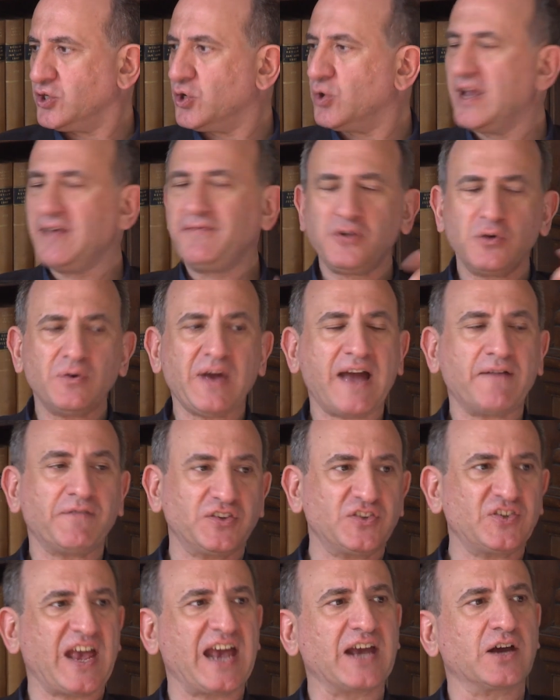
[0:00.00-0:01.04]
You know, if you have a
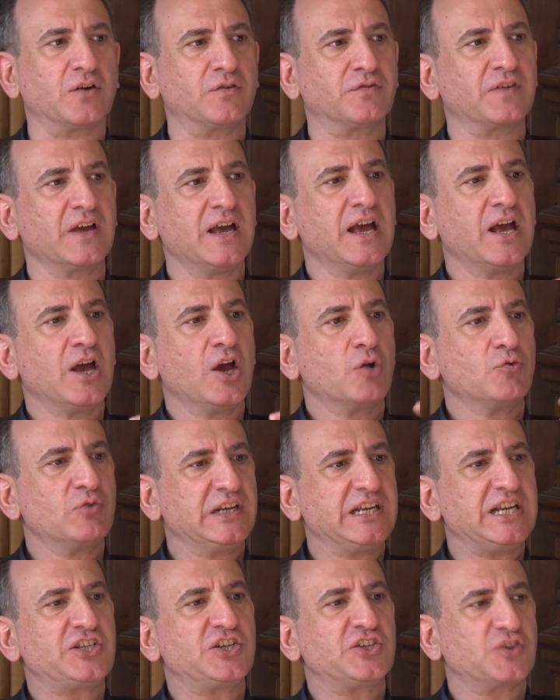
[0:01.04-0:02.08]
set of
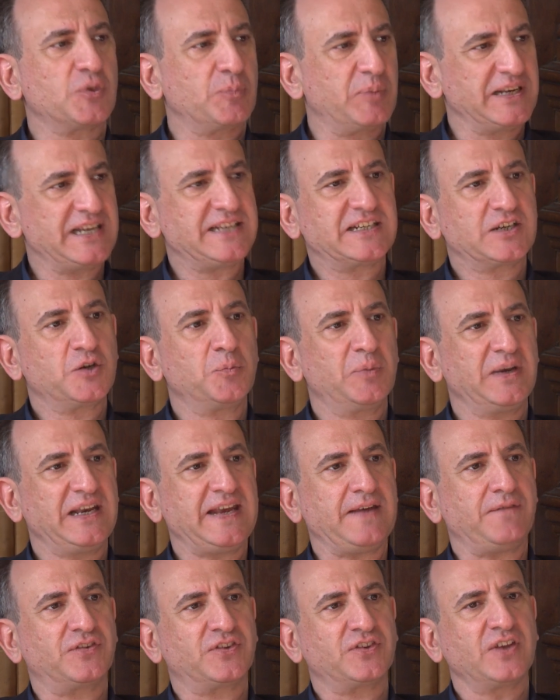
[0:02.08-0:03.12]
religious or political
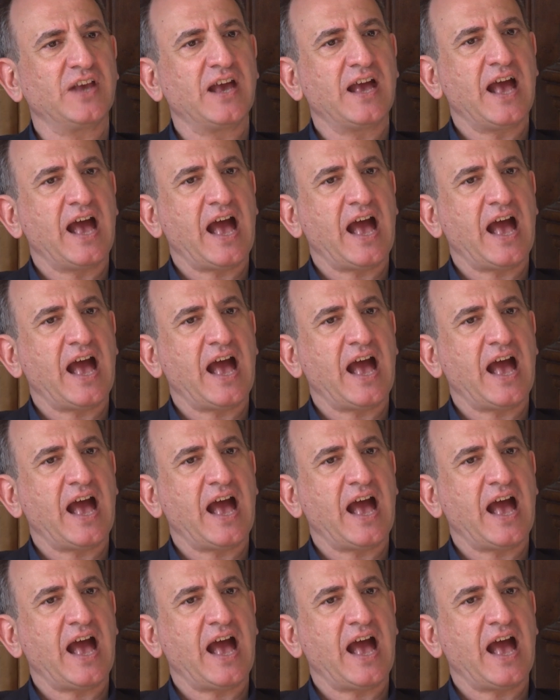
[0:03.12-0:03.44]
beliefs,